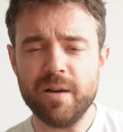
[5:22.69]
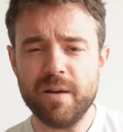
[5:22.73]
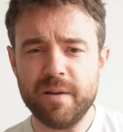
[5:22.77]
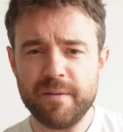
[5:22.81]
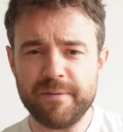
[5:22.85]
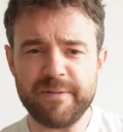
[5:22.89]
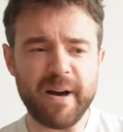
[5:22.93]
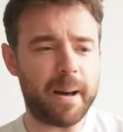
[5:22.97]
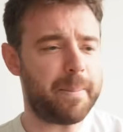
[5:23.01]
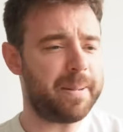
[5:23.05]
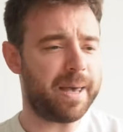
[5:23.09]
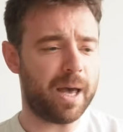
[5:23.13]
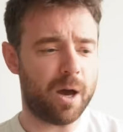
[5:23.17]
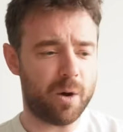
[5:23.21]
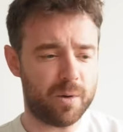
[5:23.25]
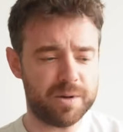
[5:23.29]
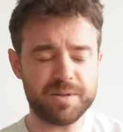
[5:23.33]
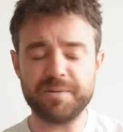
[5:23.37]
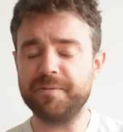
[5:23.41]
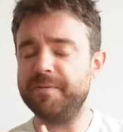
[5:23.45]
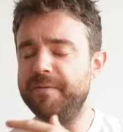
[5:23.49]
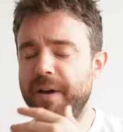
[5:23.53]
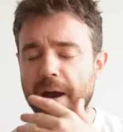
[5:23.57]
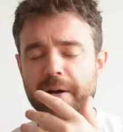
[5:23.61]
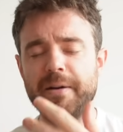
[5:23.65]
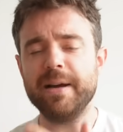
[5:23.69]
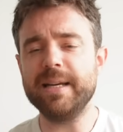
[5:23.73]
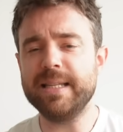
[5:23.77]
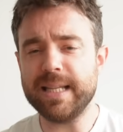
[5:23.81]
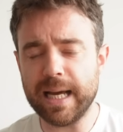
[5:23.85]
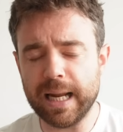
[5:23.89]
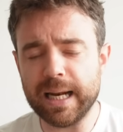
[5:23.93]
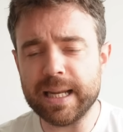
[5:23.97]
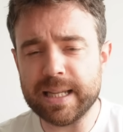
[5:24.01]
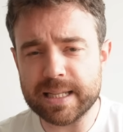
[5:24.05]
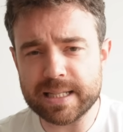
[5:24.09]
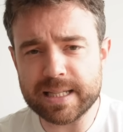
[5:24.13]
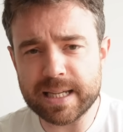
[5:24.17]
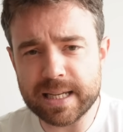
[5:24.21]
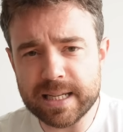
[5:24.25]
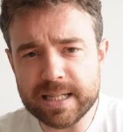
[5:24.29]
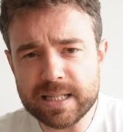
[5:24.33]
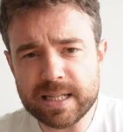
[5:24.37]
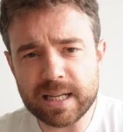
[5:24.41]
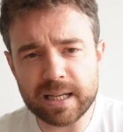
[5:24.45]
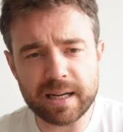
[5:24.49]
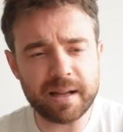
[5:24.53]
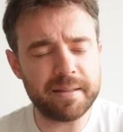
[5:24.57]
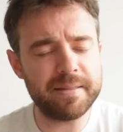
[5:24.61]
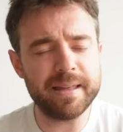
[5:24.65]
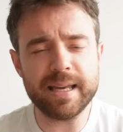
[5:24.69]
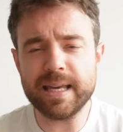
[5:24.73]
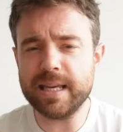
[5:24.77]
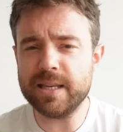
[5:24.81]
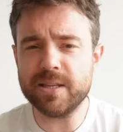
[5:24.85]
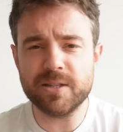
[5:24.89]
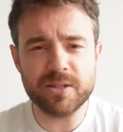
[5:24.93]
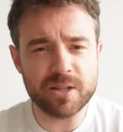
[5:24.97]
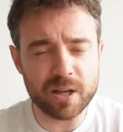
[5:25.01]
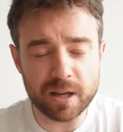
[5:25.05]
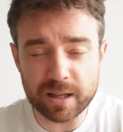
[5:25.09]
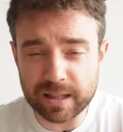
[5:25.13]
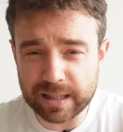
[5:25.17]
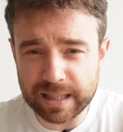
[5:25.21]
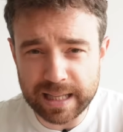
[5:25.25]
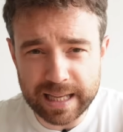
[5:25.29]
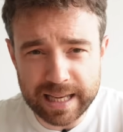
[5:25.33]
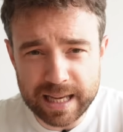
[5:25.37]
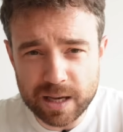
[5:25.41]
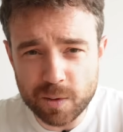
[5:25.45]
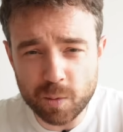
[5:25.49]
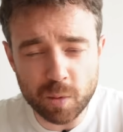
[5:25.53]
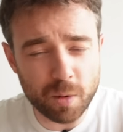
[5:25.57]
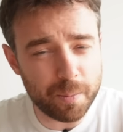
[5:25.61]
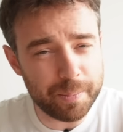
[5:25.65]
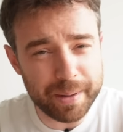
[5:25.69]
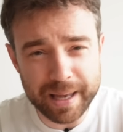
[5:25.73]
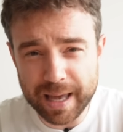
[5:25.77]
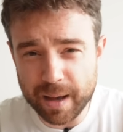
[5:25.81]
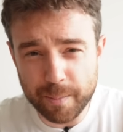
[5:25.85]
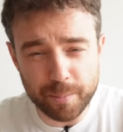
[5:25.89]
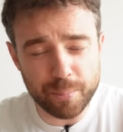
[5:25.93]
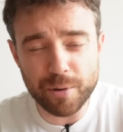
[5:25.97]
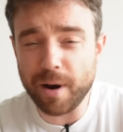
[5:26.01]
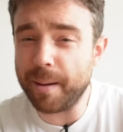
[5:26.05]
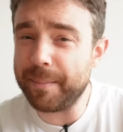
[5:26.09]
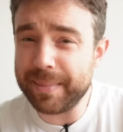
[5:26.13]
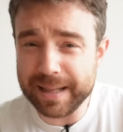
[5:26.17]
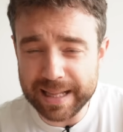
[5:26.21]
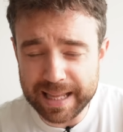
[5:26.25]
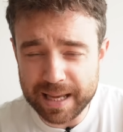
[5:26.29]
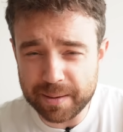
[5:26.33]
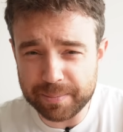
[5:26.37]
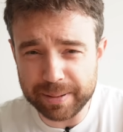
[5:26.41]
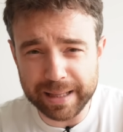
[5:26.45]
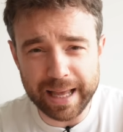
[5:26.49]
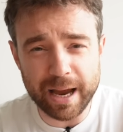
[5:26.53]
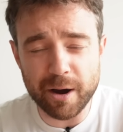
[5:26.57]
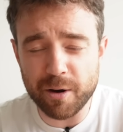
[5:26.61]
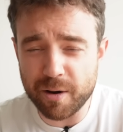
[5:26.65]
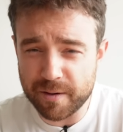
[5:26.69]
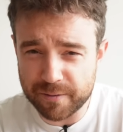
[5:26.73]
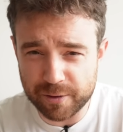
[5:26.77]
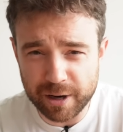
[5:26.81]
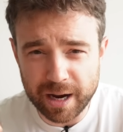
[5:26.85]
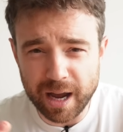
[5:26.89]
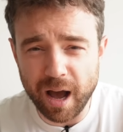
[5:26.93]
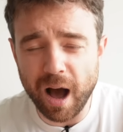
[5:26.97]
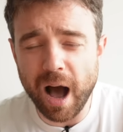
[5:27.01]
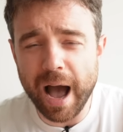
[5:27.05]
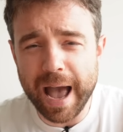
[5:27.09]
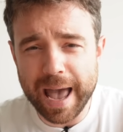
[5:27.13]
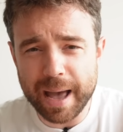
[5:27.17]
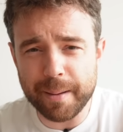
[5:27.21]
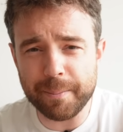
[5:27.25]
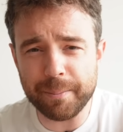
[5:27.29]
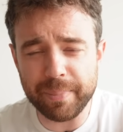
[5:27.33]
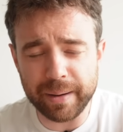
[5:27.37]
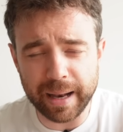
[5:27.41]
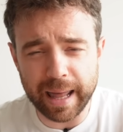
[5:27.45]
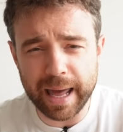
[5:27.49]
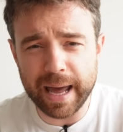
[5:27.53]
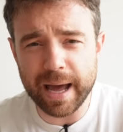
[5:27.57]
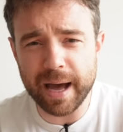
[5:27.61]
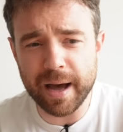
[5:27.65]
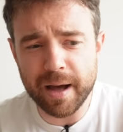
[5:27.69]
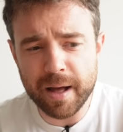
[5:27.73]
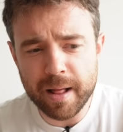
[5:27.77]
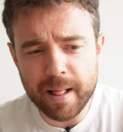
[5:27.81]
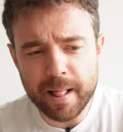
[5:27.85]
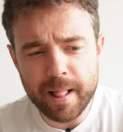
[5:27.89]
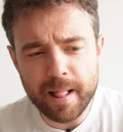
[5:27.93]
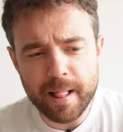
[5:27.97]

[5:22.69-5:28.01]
Fabio is very talented, and I think he certainly will be a Premier League player, a very high-end player.